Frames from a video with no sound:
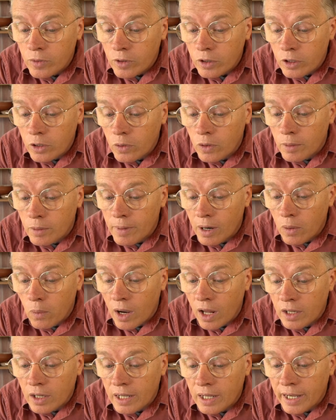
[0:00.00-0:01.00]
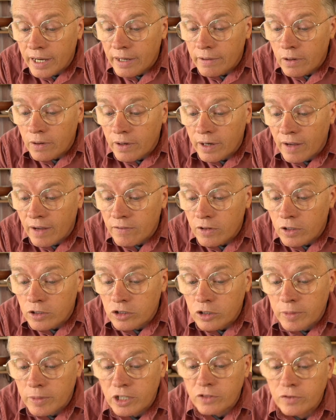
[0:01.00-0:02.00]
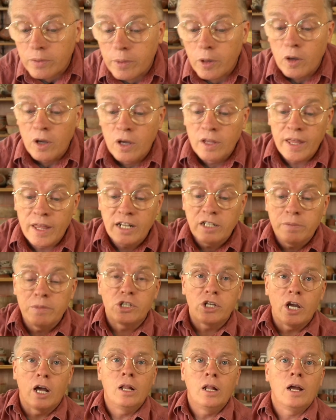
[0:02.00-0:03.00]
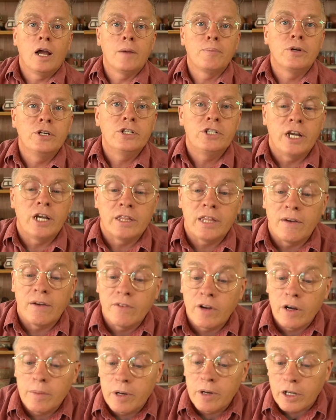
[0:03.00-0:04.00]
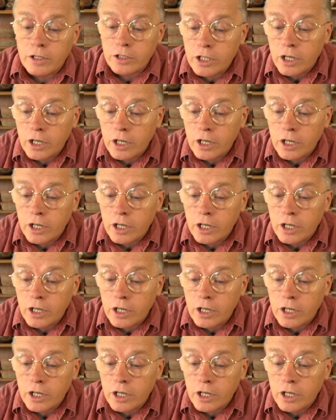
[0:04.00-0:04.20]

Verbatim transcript: You are my wild clay hero, and have learned so much from you. Thanks, Michelle. I appreciate that very much.